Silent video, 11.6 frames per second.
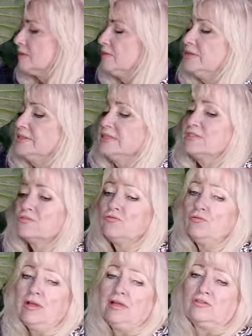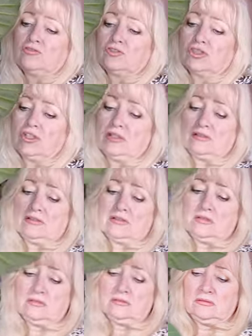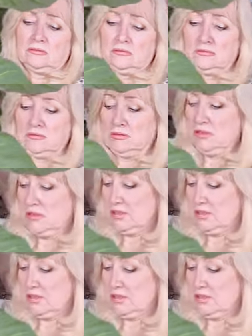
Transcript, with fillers: This is Regal Shield. I